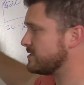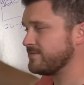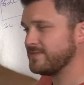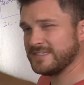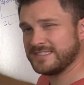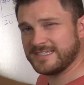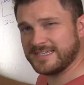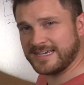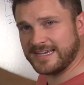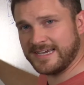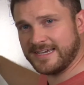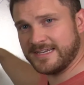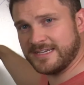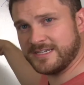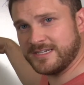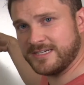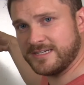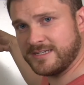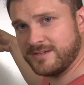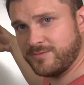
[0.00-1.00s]

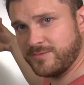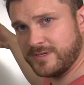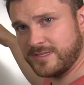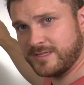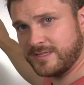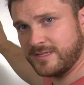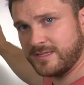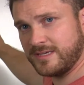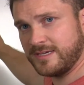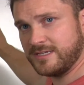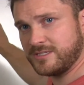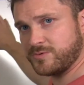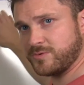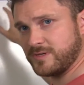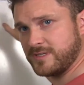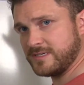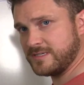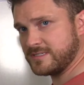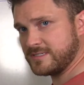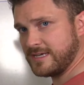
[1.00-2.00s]
sophisticated with each
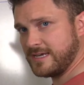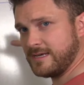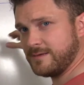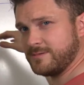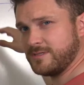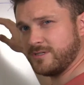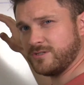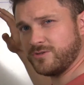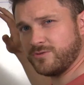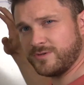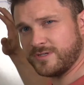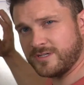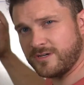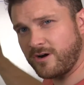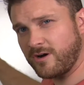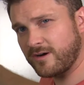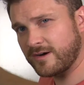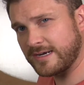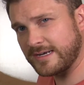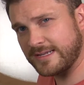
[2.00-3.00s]
one of these steps and do
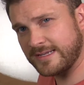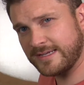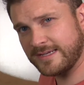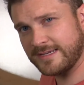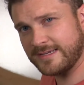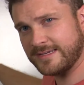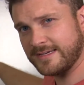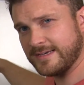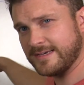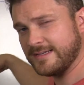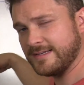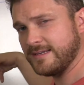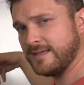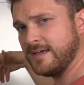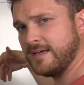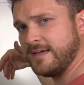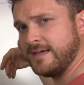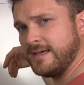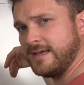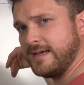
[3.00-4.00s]
retargeting
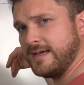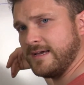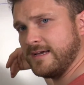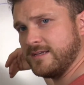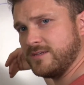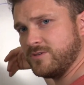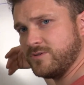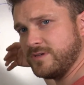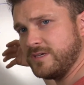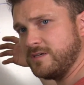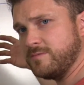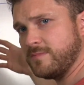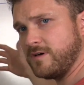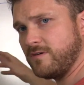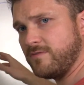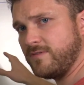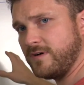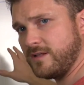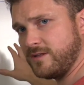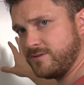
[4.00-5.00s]
and do
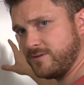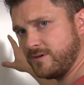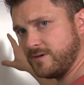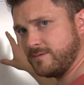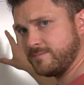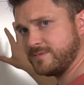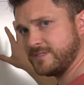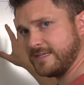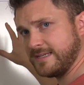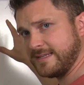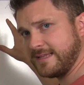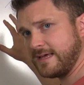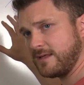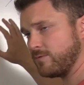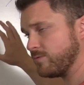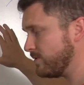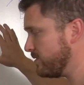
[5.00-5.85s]
email follow-ups, and that